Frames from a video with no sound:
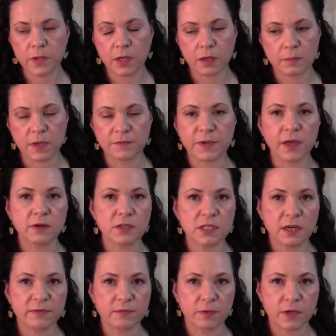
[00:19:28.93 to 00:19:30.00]
avail
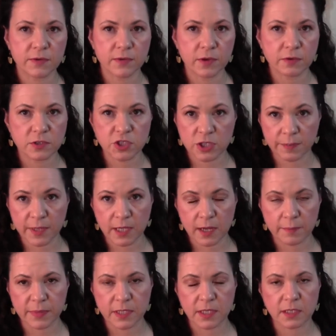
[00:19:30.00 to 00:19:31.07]
yourself of one of those shipping
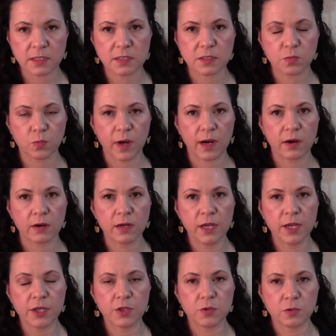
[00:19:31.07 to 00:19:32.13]
companies where
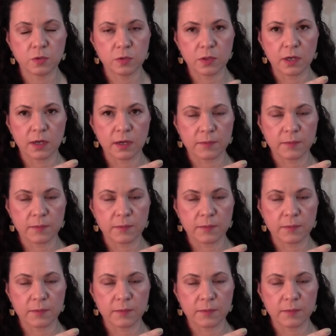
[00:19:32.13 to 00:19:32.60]
you,